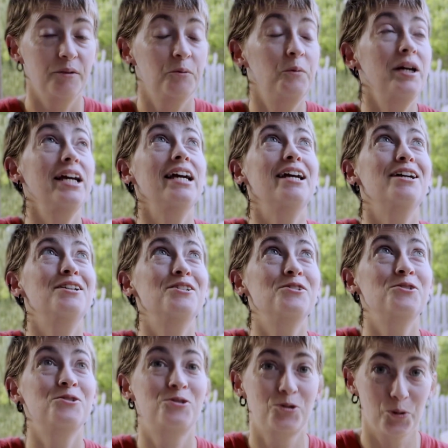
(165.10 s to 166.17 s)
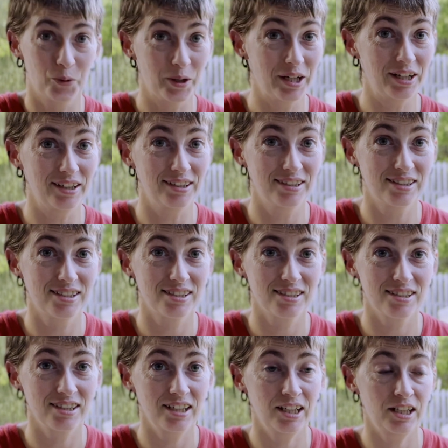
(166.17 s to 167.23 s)
We enjoy it.
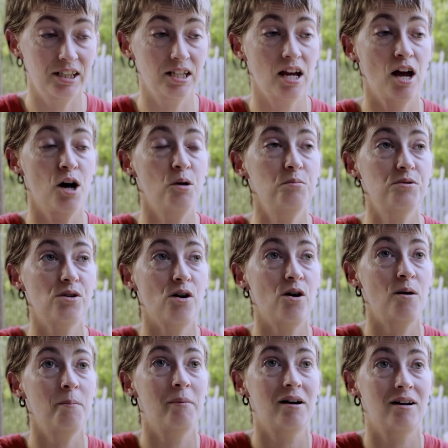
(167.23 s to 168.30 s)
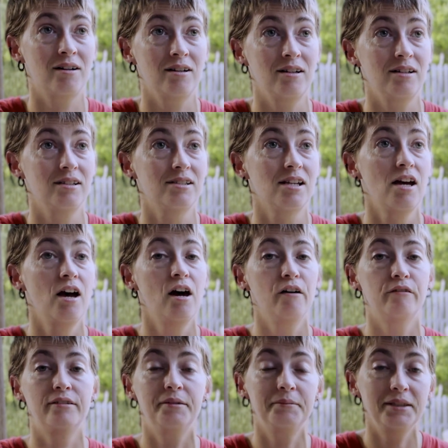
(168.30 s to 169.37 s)
It helps our bodies
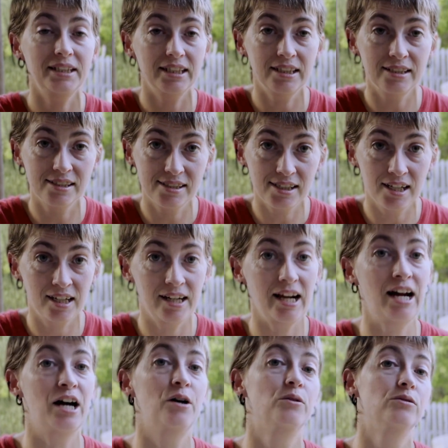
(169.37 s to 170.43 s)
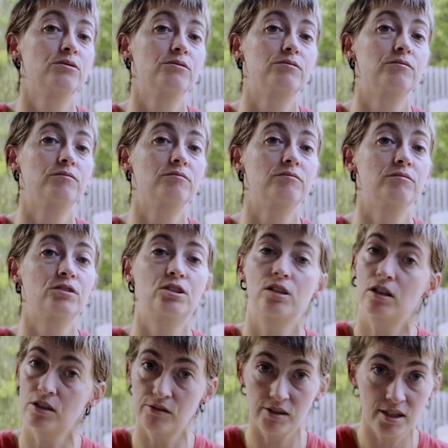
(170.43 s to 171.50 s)
from the inside out.
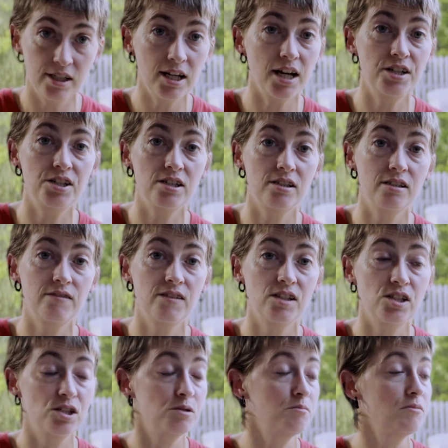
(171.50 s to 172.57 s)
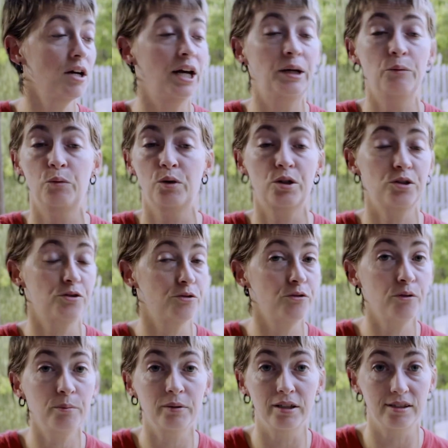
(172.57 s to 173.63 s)
Starts with the digestive system and works through the
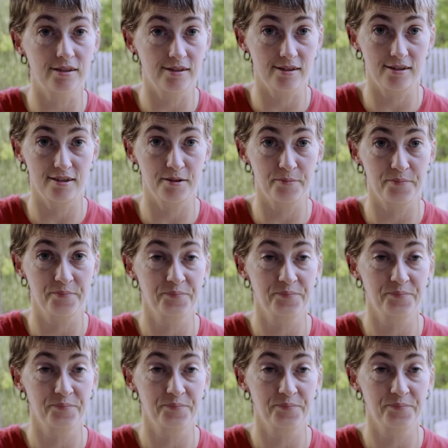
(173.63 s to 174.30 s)
blood system.